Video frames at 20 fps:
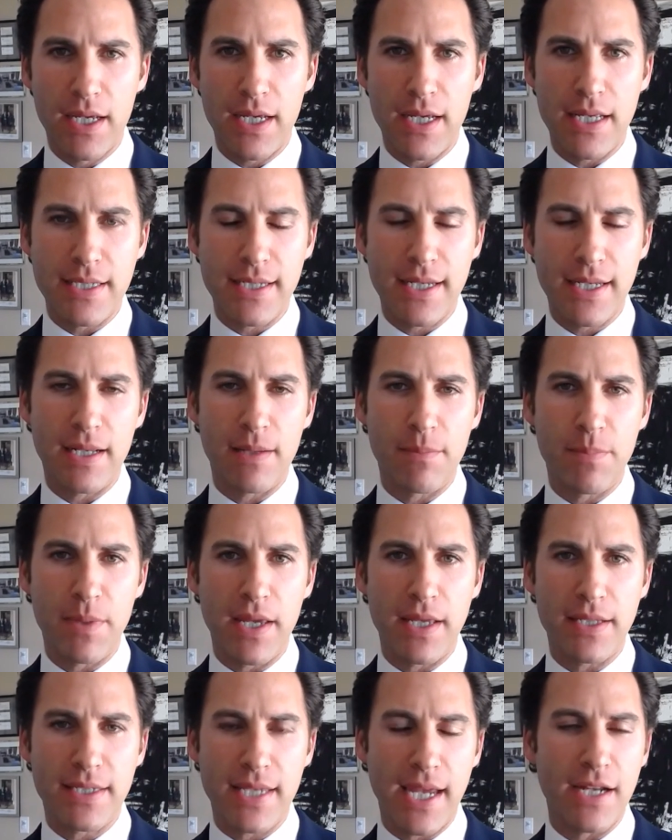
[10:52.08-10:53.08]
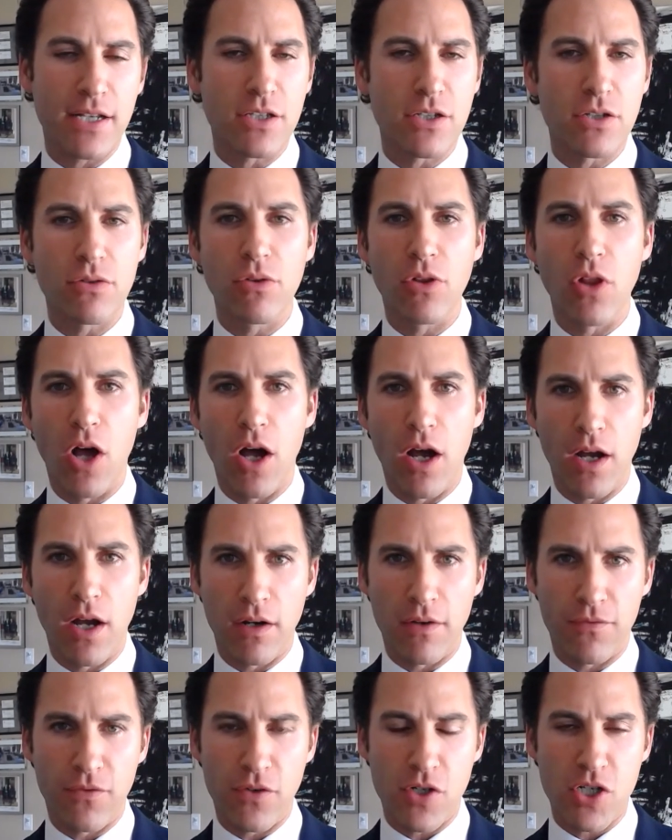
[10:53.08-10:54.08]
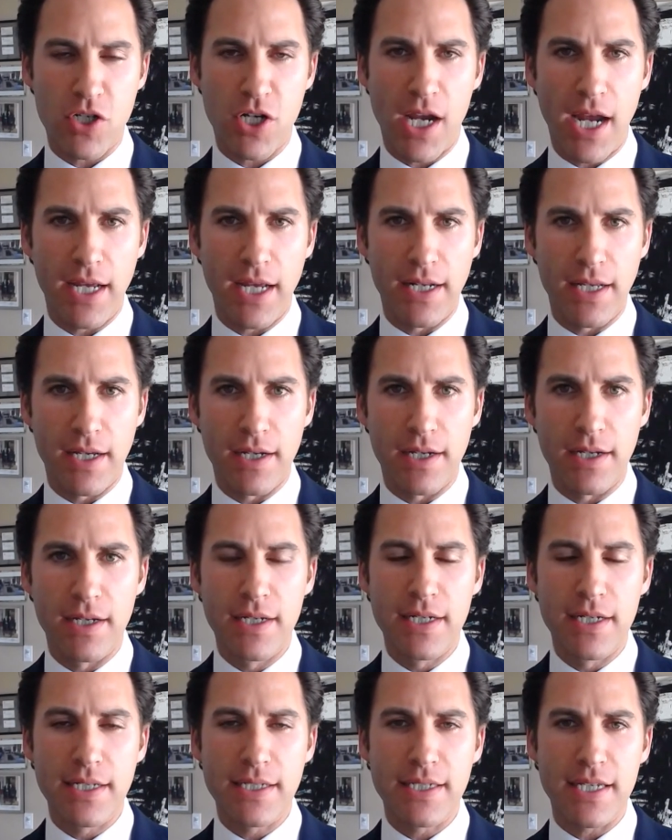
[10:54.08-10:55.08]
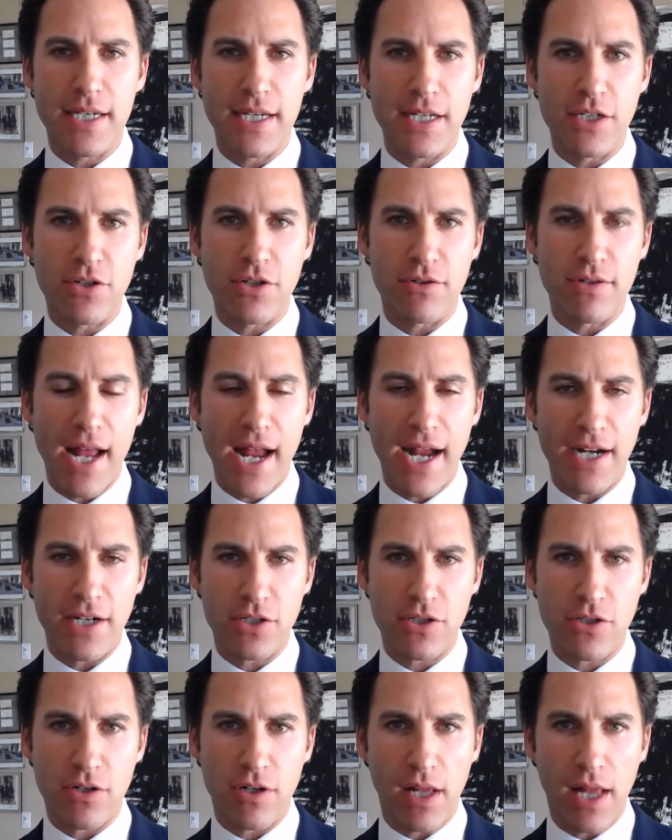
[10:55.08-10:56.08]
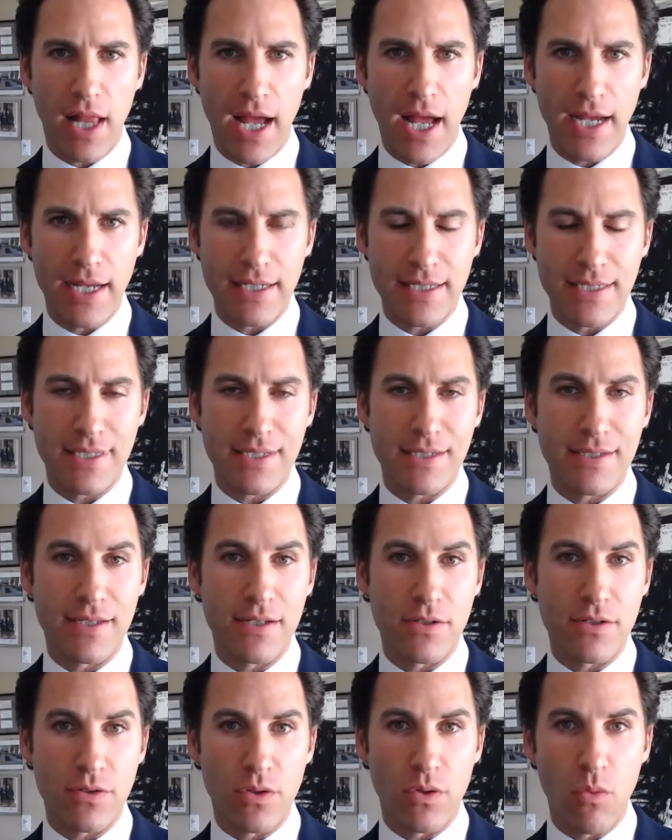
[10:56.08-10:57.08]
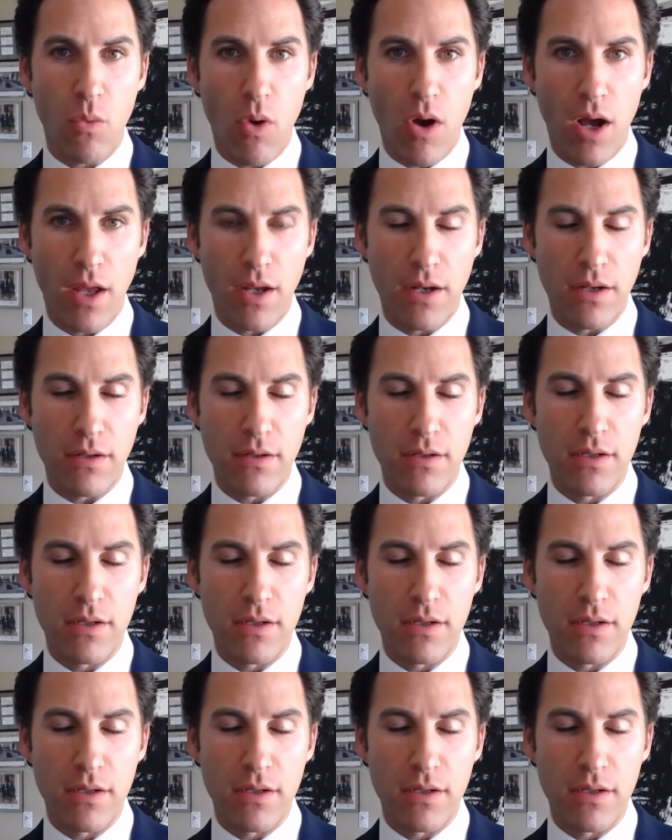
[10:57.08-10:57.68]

it's going to take too long for China to internationalize the digital yuan.